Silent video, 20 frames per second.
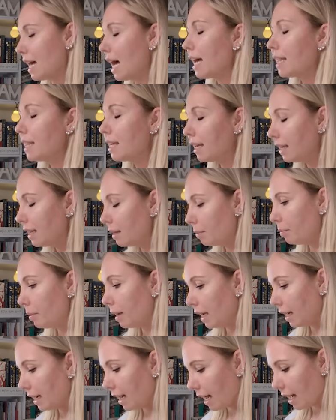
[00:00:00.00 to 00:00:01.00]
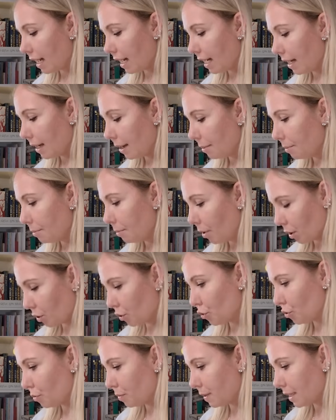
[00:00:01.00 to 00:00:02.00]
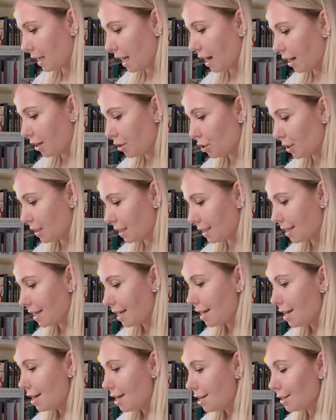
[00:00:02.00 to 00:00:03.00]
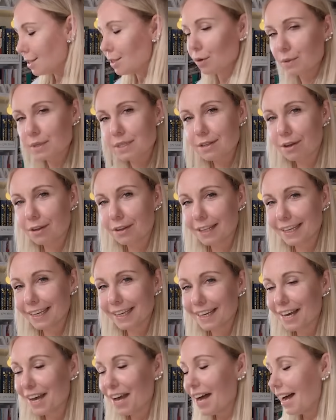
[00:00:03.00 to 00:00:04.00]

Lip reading: I think the pink mushrooms are just so stunning.